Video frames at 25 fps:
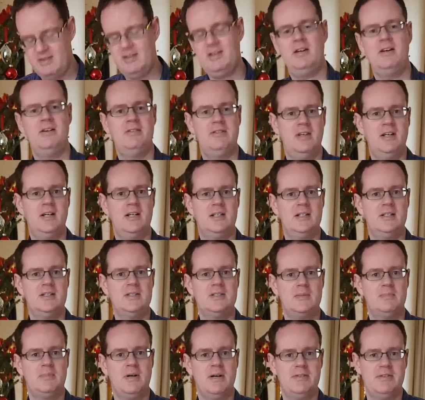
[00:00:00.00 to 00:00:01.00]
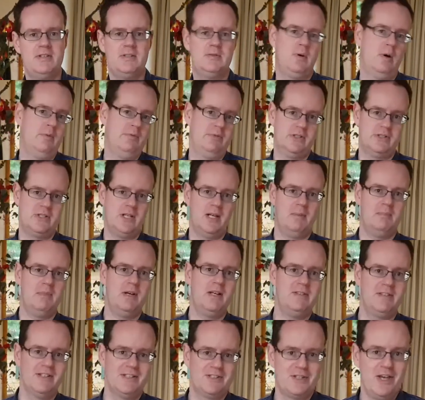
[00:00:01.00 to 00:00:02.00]
I think are nice about this one. Obviously I
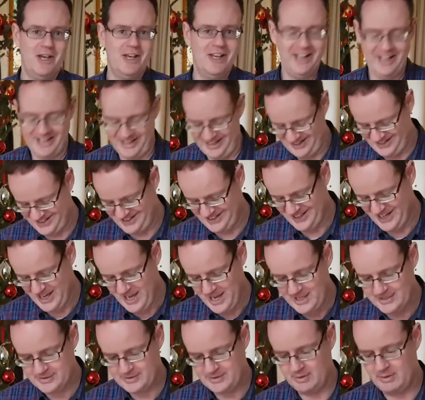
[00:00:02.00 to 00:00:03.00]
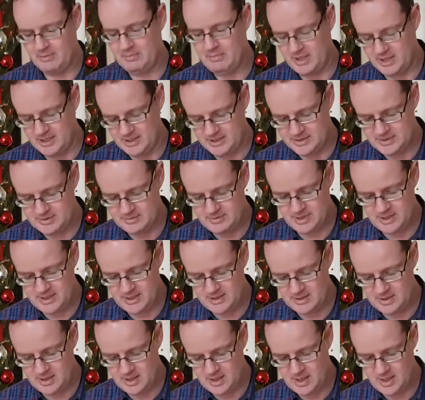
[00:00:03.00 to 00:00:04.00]
made this, so I'm biased,
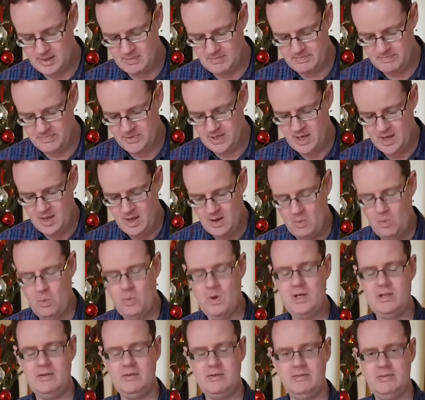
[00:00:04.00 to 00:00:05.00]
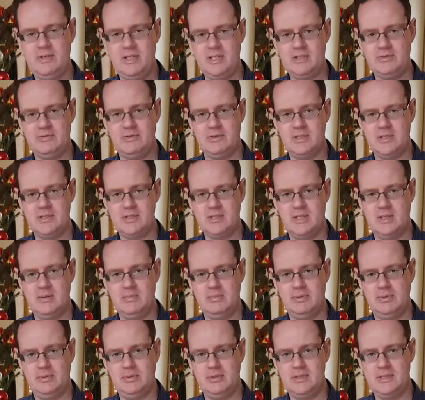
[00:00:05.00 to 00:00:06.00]
right? One of the things, for
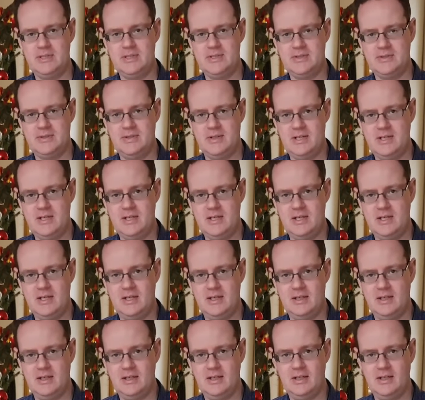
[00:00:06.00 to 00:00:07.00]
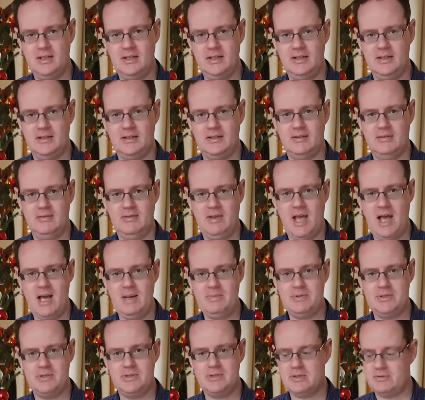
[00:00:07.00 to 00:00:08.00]
example, is the
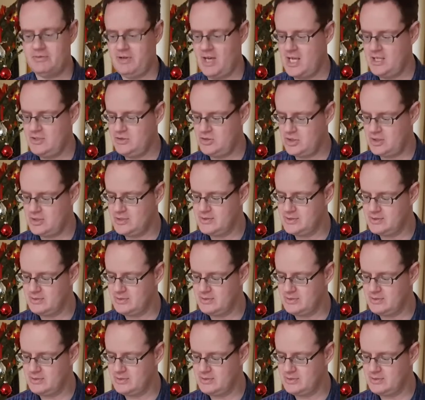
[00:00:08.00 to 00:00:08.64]
absence of hinges.